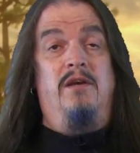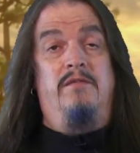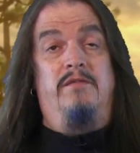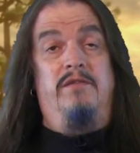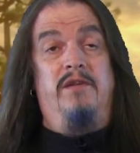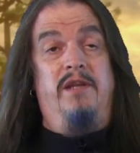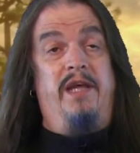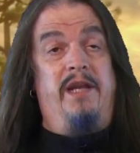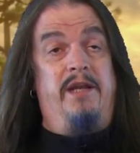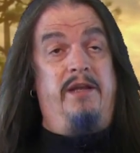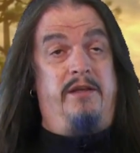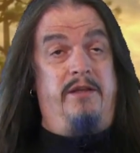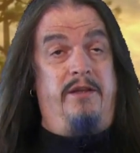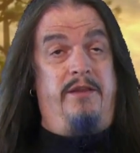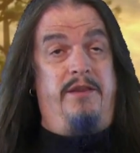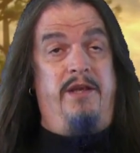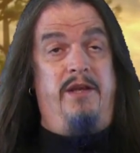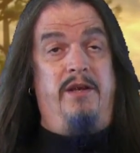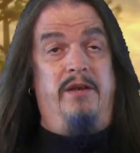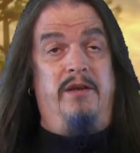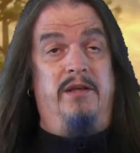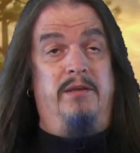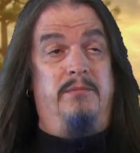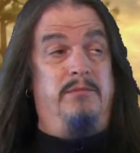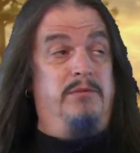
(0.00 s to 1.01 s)

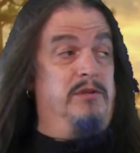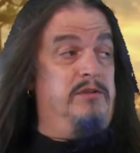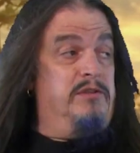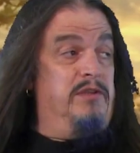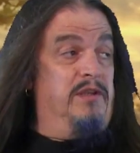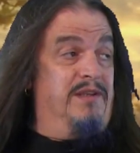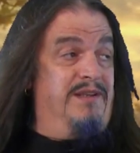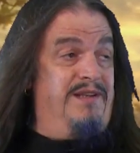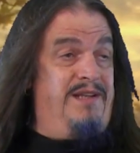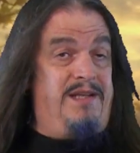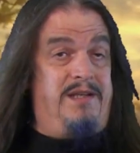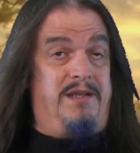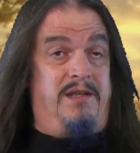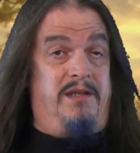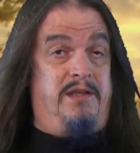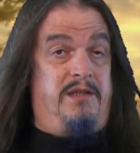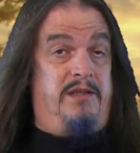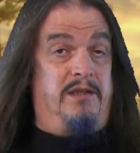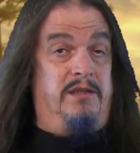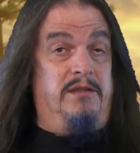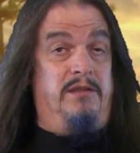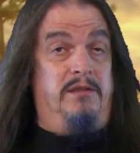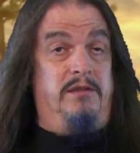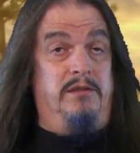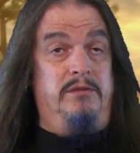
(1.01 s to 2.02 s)
Volaticotherium looked a lot like
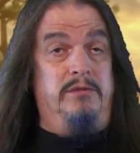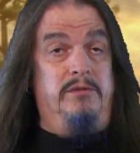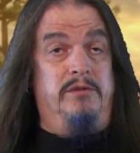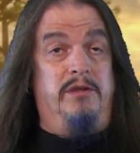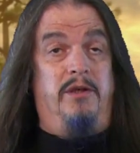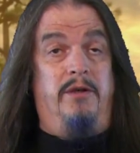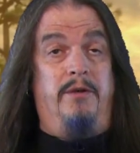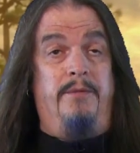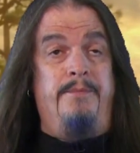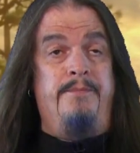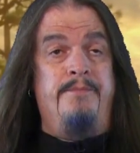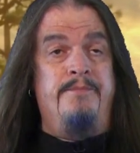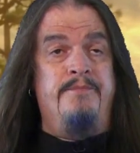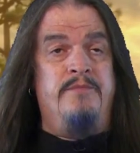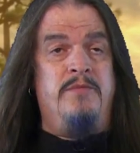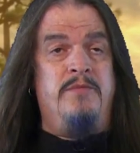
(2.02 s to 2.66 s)
a colugo.